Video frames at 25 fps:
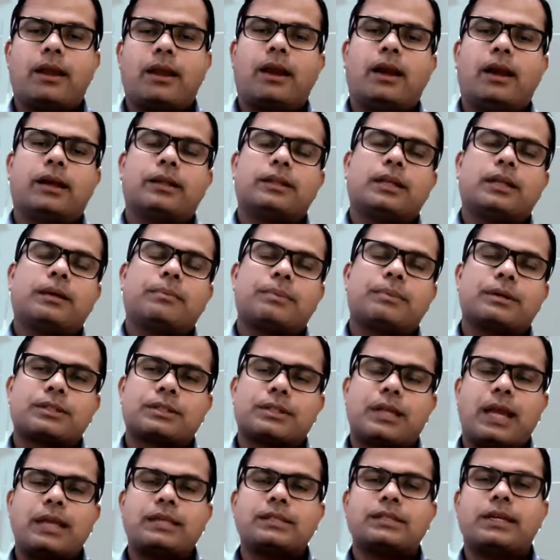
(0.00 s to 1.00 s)
I think
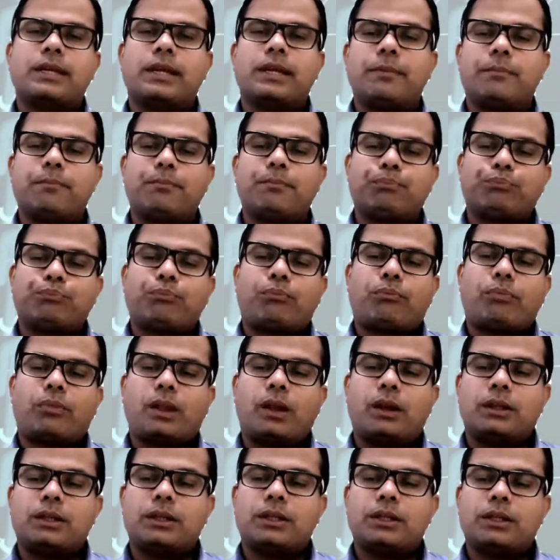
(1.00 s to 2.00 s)
precisely
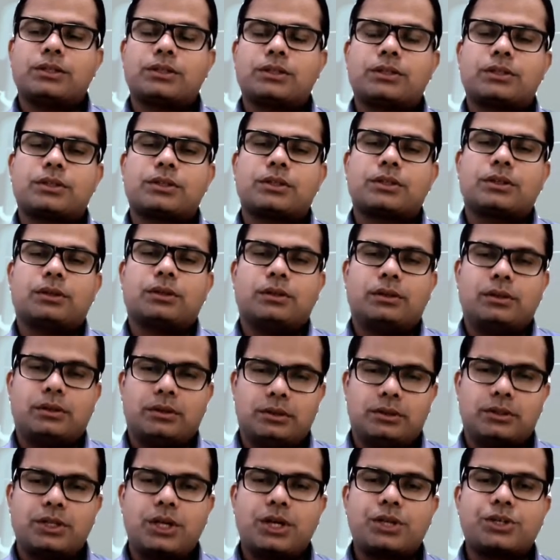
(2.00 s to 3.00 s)
in this
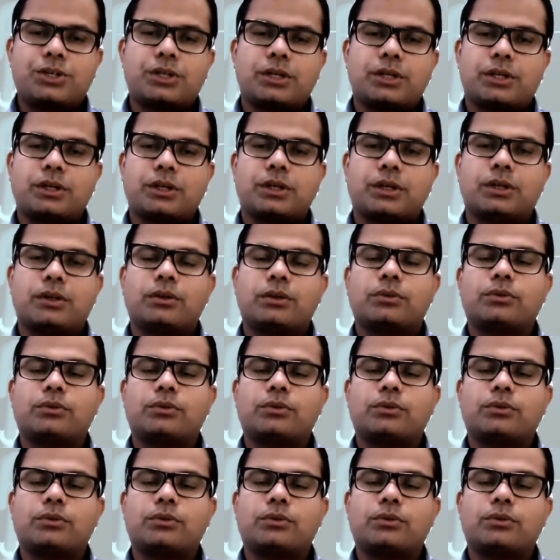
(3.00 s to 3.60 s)
session,